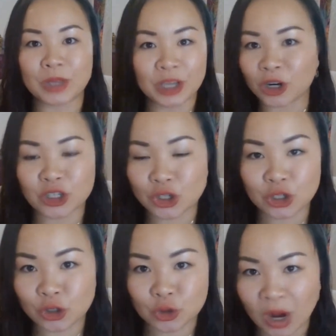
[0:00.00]
we are
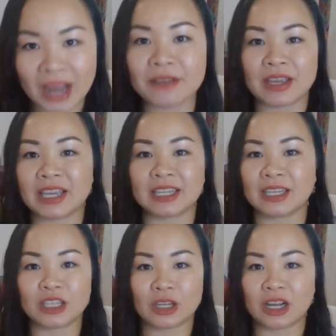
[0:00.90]

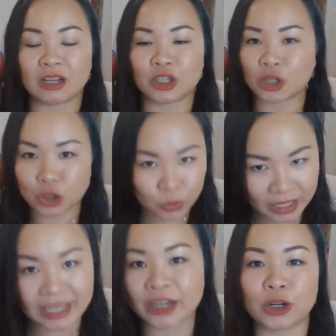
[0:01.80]
striving to
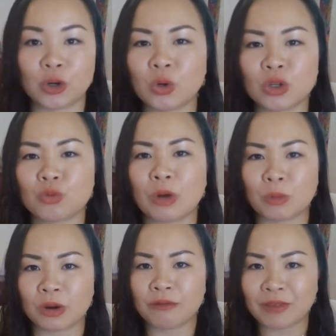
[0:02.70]
create in our goals, what
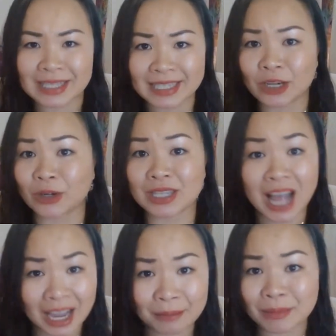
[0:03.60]
we're investing our
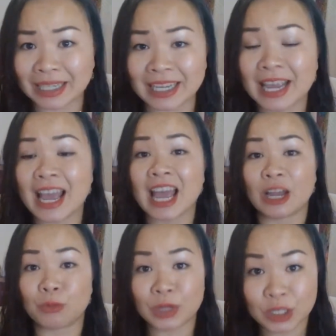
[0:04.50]
time, money,
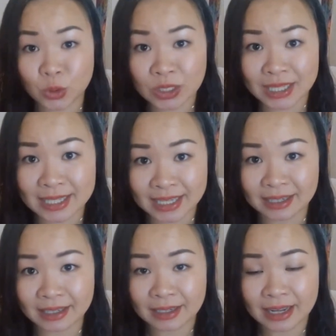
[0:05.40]
and resources
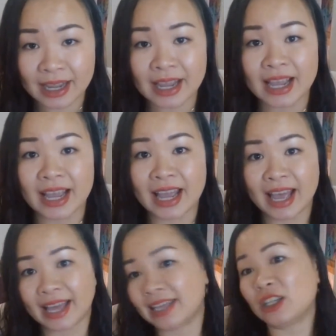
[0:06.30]
in,
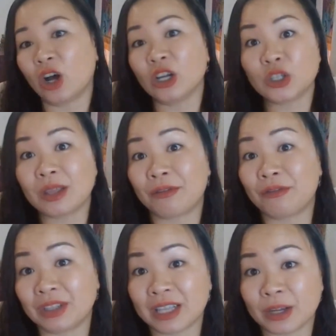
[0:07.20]
and also the
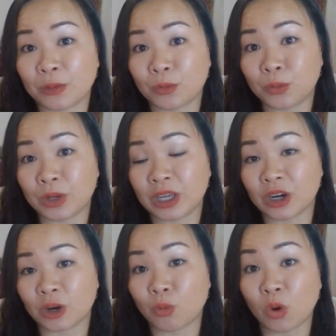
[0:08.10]
feeling we
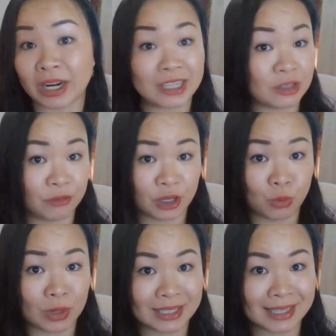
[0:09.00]
are wanting to feel
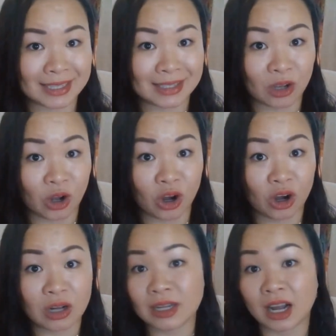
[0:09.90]
once it's
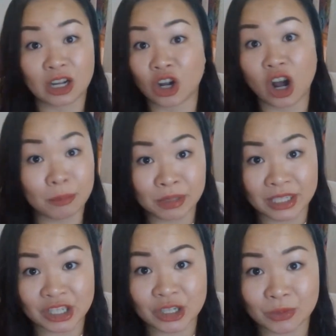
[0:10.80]
all
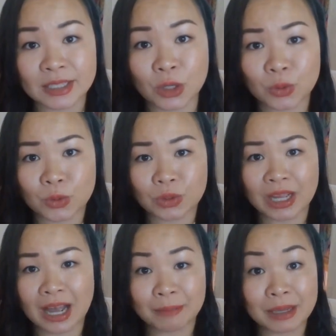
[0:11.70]
accomplished. So,
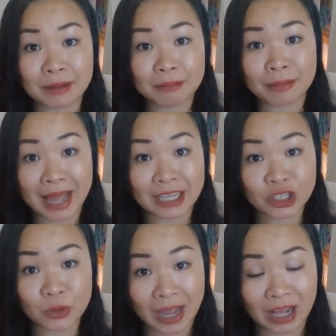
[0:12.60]
coming back
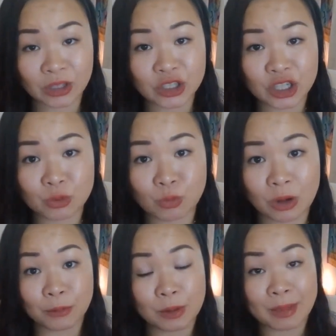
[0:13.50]
to allergies,
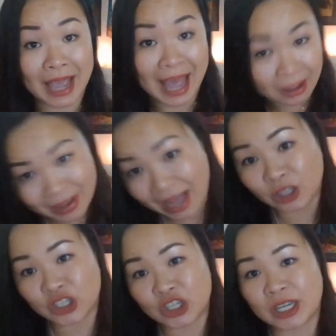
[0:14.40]
while we may have an
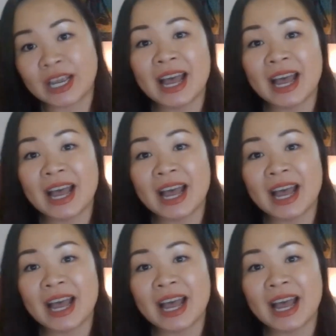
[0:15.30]
allergy,